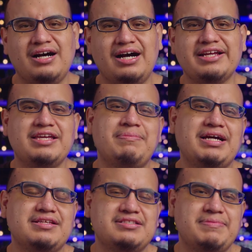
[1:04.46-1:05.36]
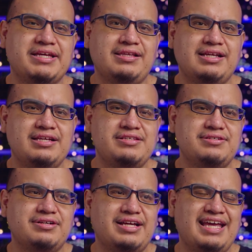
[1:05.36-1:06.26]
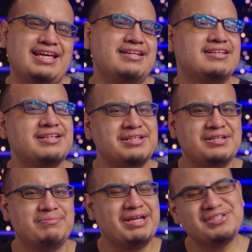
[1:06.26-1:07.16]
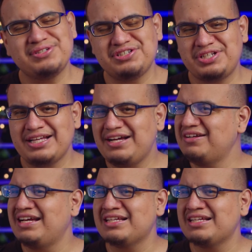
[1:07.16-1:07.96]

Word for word: hotkey bind this to make it a lot easier. And make sure to check out